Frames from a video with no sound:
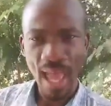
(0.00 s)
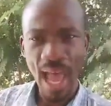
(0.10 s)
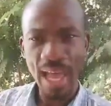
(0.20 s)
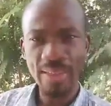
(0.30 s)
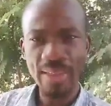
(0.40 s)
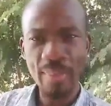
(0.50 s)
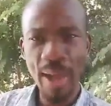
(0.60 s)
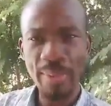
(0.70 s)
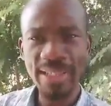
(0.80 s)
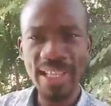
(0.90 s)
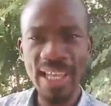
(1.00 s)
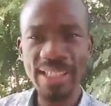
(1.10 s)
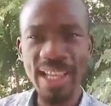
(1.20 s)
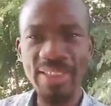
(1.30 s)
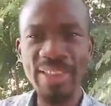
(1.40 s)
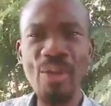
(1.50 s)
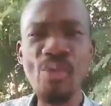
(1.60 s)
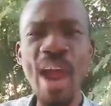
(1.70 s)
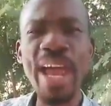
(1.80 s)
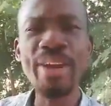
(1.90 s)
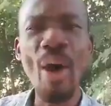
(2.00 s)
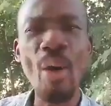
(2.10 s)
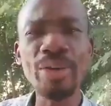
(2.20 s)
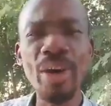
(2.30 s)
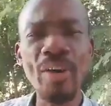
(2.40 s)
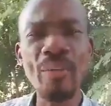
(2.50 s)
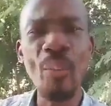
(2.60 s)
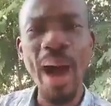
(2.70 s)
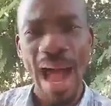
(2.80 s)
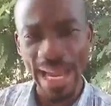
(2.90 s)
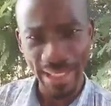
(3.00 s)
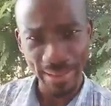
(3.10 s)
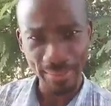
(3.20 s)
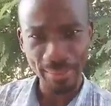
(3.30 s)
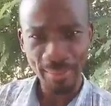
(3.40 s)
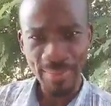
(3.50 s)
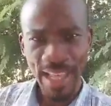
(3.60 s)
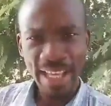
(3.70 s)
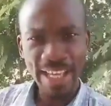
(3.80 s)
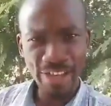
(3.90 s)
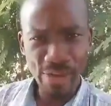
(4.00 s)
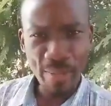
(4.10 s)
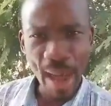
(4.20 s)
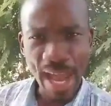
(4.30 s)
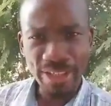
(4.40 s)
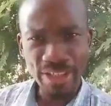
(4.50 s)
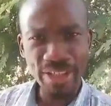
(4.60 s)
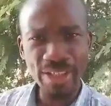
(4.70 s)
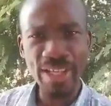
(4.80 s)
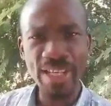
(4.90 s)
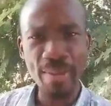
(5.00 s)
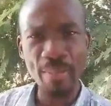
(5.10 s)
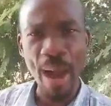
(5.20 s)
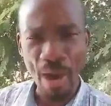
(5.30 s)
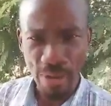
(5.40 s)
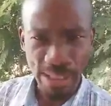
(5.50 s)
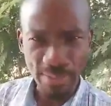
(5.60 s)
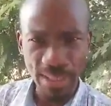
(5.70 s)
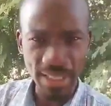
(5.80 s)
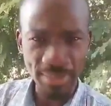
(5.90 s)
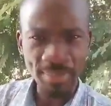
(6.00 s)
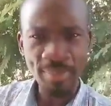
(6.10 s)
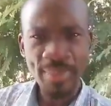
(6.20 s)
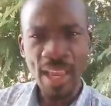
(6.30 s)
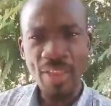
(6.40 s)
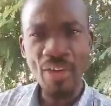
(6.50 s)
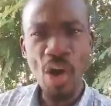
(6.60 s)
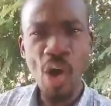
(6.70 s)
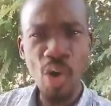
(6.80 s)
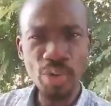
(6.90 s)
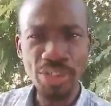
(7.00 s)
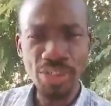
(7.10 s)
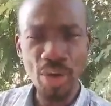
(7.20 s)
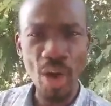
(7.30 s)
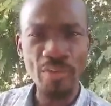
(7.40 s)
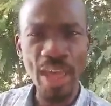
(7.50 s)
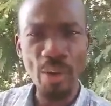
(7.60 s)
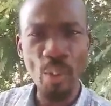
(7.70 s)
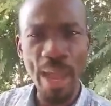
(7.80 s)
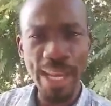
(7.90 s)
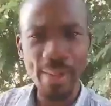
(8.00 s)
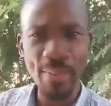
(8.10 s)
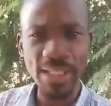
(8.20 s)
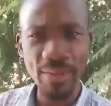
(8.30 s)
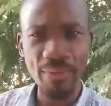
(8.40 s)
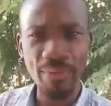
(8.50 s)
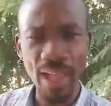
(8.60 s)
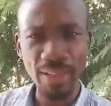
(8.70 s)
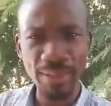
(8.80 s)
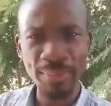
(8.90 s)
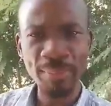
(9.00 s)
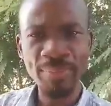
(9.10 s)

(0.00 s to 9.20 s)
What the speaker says: And the Bible says that they ran out of wine. Can you imagine the embarrassment the host of that wedding must have felt